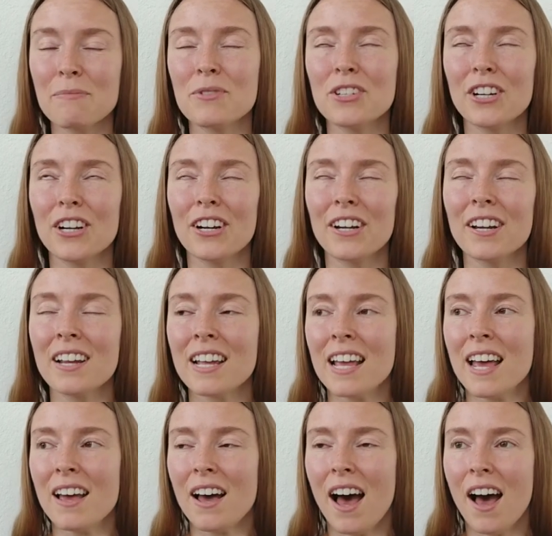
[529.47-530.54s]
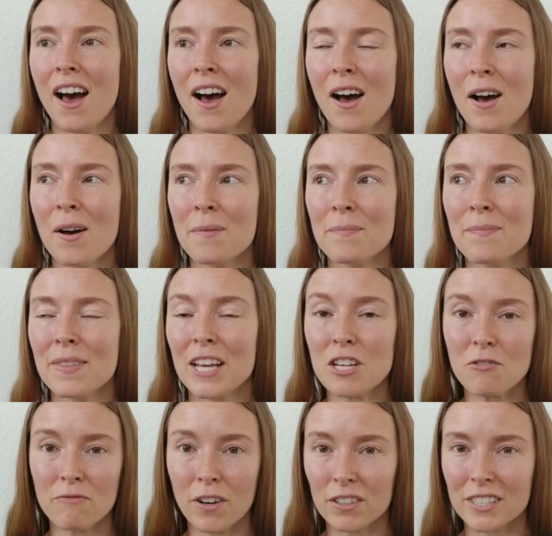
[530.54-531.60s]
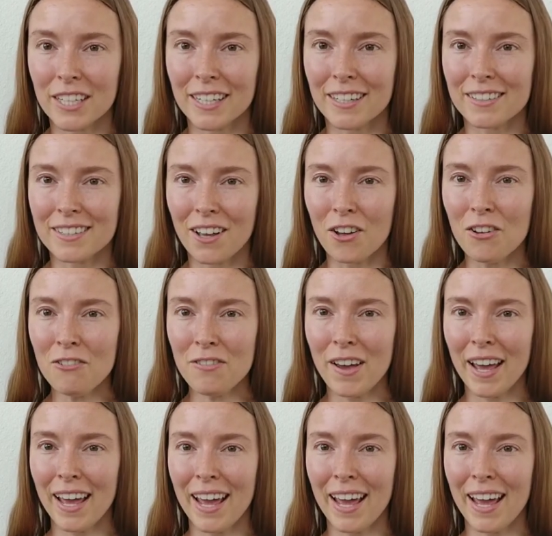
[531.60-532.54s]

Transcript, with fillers: I'm sure um, that you felt it yourself,